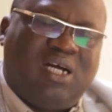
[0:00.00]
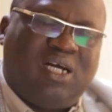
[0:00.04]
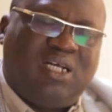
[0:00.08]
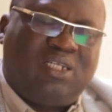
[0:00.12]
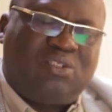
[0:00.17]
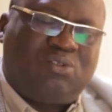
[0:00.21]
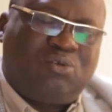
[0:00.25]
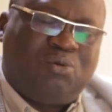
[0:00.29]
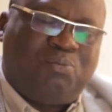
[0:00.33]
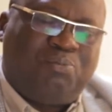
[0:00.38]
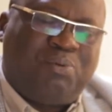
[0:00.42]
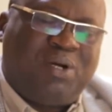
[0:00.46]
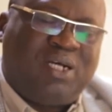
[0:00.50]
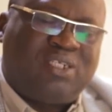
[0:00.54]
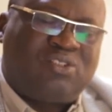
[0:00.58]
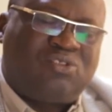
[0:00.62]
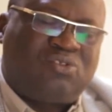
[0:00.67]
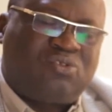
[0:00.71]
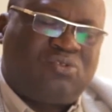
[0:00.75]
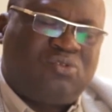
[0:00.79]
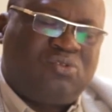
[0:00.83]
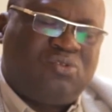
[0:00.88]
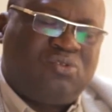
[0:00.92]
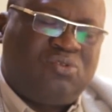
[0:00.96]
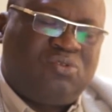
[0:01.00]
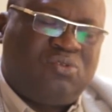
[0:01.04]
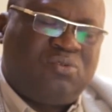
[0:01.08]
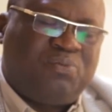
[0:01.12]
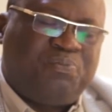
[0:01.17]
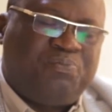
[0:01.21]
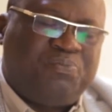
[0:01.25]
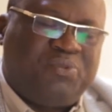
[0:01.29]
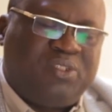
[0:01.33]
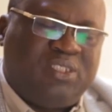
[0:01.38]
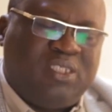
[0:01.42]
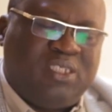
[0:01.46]
to pass through
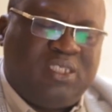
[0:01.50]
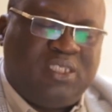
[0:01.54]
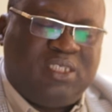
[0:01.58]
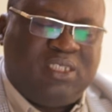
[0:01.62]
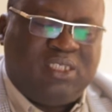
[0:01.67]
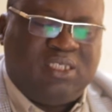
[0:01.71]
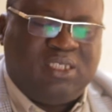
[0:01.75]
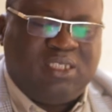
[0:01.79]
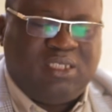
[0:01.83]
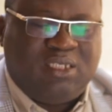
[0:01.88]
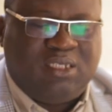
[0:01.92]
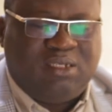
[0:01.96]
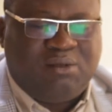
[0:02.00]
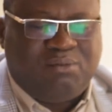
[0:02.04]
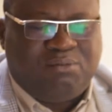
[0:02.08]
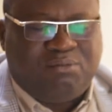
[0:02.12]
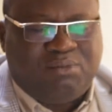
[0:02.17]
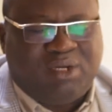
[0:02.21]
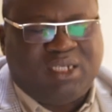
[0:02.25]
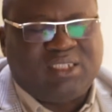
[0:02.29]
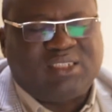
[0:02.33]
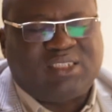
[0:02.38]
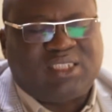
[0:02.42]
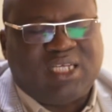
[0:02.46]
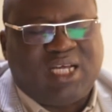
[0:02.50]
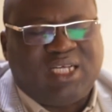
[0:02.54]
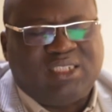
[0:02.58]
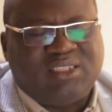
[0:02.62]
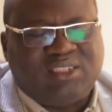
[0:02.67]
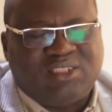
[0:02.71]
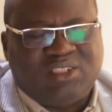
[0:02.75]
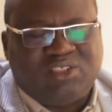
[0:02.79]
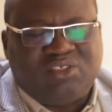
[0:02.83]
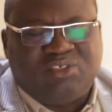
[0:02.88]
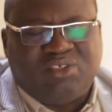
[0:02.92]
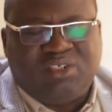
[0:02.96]
the master's
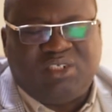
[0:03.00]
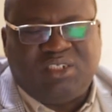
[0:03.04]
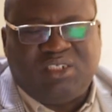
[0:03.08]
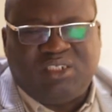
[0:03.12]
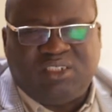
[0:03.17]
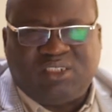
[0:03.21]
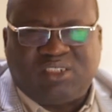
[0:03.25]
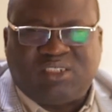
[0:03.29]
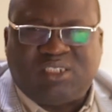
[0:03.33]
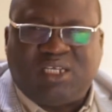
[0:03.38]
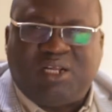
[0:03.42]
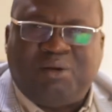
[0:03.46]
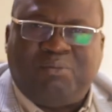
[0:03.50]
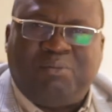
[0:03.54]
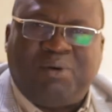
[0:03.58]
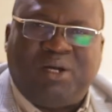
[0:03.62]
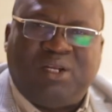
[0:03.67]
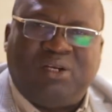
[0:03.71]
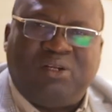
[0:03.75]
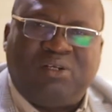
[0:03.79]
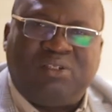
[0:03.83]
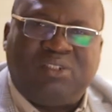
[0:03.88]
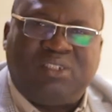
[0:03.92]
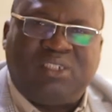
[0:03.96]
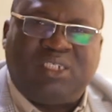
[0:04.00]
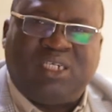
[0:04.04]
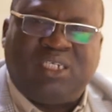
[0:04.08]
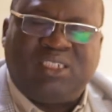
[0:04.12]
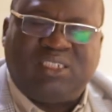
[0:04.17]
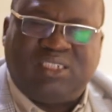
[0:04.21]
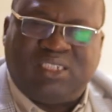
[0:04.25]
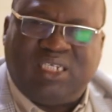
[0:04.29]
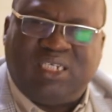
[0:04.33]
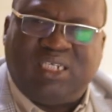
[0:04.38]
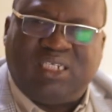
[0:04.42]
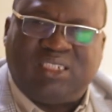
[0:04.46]
degree in cell biology
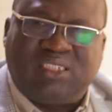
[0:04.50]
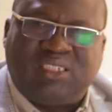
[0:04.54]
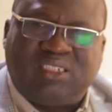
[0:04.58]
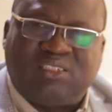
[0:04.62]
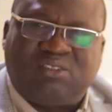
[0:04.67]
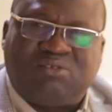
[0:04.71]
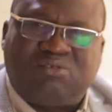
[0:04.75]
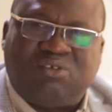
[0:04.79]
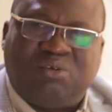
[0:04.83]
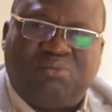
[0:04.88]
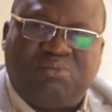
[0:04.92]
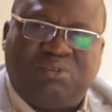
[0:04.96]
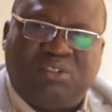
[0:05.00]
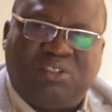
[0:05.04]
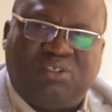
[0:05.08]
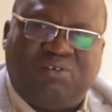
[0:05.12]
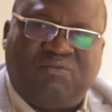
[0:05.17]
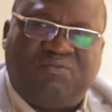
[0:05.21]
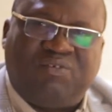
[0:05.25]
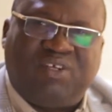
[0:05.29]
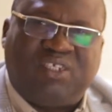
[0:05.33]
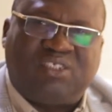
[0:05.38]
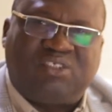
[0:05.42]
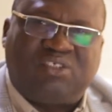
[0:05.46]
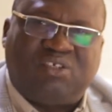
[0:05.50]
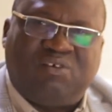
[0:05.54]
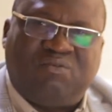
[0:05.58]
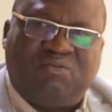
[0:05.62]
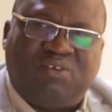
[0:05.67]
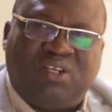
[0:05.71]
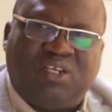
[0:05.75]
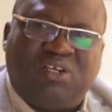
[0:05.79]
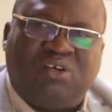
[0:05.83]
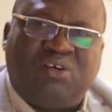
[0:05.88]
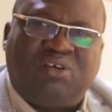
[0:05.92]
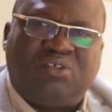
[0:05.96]
and genetics from the University of
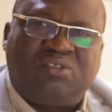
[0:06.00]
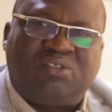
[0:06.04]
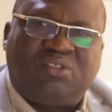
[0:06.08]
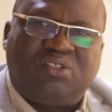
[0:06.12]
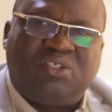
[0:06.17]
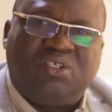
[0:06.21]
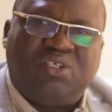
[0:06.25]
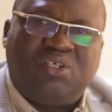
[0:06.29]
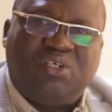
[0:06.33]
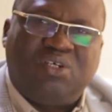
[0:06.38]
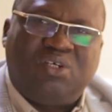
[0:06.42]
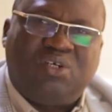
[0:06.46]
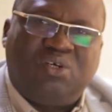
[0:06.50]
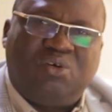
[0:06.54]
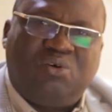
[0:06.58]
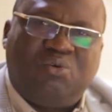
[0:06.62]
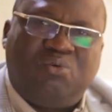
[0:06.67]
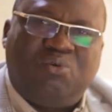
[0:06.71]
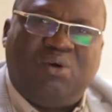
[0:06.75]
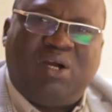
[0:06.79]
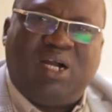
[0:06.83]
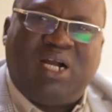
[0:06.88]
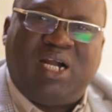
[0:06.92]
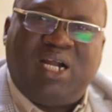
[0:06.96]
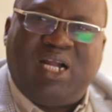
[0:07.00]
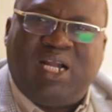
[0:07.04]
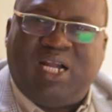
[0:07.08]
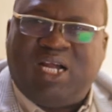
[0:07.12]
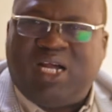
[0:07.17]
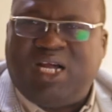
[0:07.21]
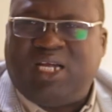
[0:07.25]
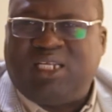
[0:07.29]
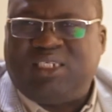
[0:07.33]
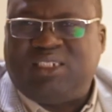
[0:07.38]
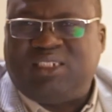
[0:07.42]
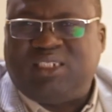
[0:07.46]
Lagos, where I
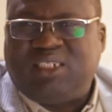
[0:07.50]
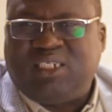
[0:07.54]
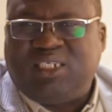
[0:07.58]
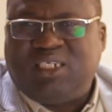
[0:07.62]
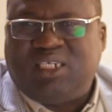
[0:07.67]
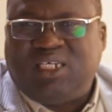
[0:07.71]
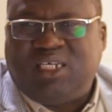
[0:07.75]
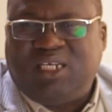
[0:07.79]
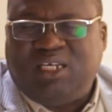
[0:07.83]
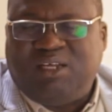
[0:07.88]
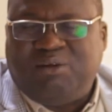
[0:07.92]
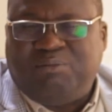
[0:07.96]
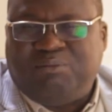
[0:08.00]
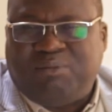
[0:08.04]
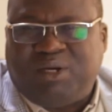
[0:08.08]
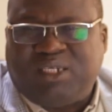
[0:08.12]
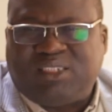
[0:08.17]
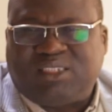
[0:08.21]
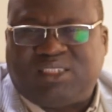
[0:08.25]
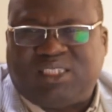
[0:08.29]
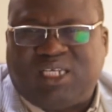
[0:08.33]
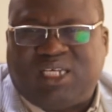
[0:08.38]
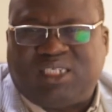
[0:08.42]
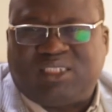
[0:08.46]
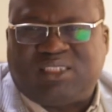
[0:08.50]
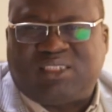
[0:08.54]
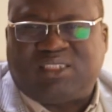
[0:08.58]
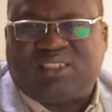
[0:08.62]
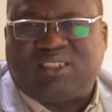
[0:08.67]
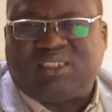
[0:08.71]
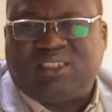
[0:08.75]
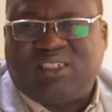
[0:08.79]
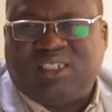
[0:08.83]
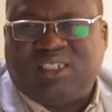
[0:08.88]
had a master's